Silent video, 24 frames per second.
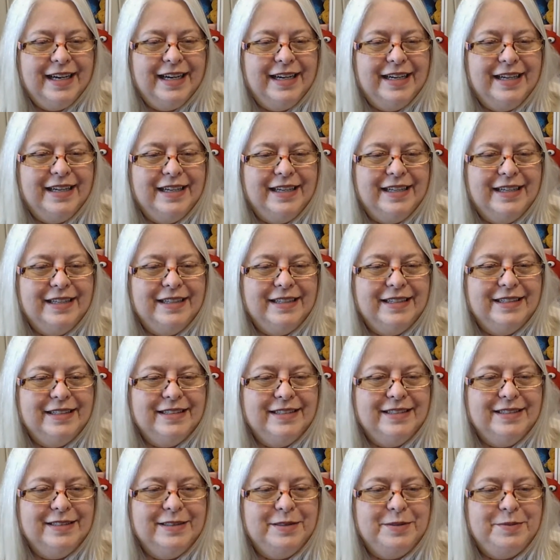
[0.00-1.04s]

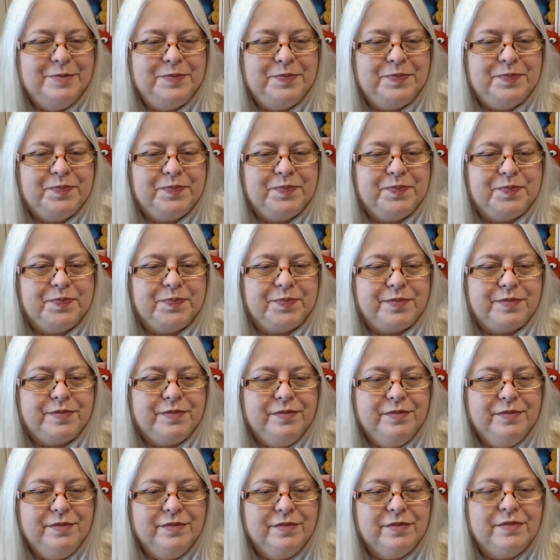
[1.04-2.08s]
Oh,
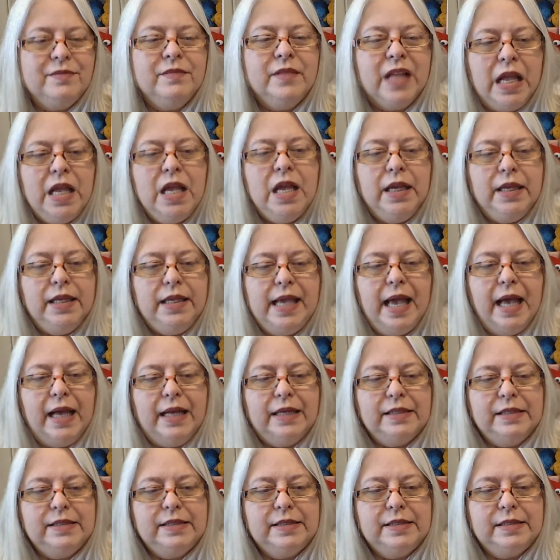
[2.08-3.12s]

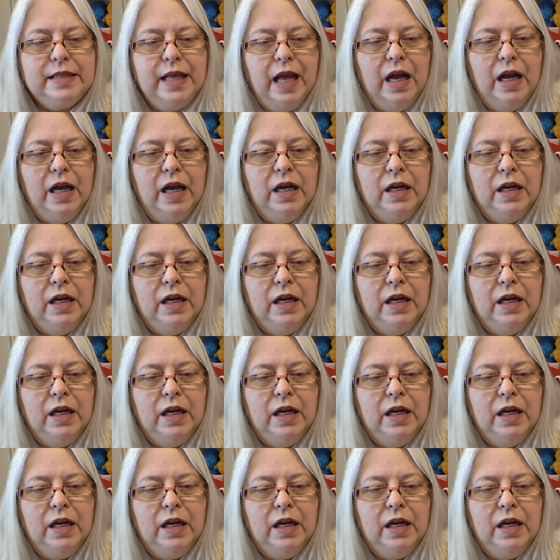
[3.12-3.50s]
yes.